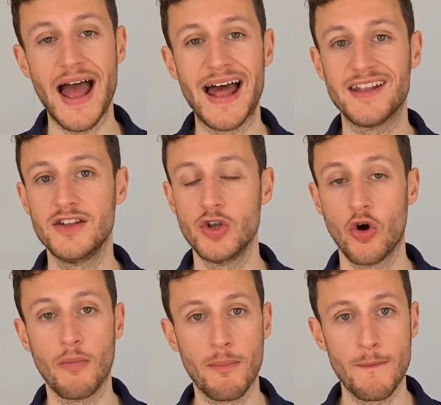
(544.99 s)
and
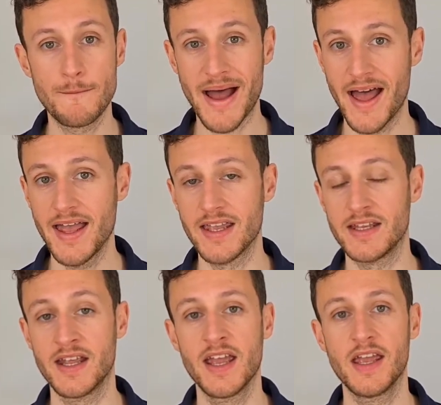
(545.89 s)
not pain